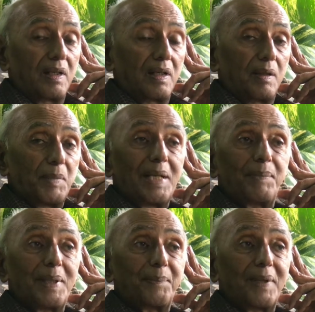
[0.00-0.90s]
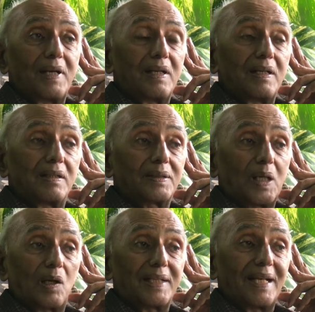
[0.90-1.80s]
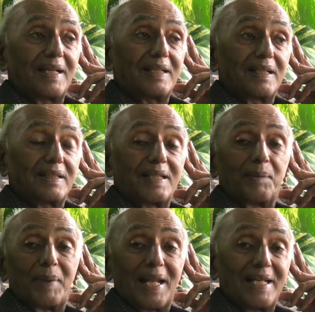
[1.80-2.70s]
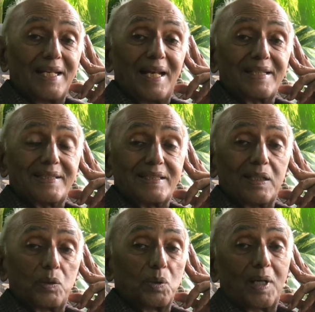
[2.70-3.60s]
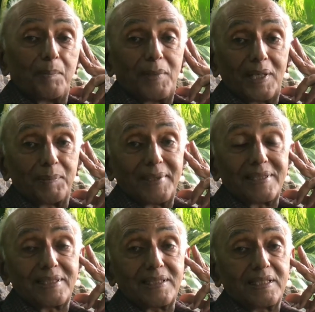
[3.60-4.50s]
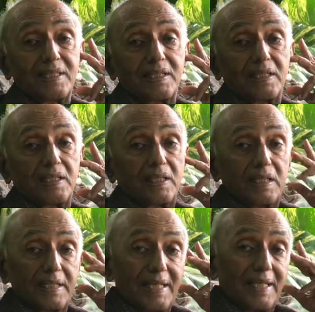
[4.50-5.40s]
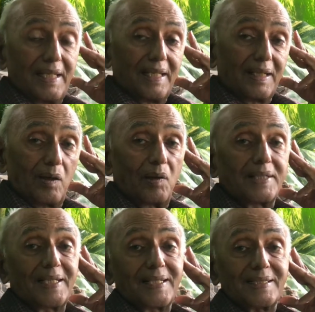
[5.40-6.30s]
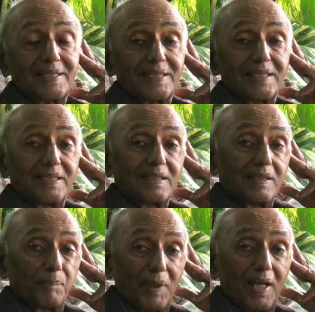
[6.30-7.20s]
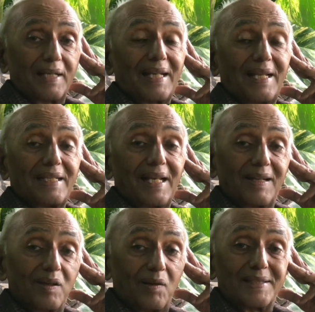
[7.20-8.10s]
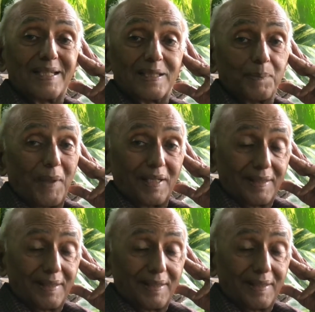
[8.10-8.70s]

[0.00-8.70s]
Many people thought that the brain has two compartments, the conscious part and the unconscious part.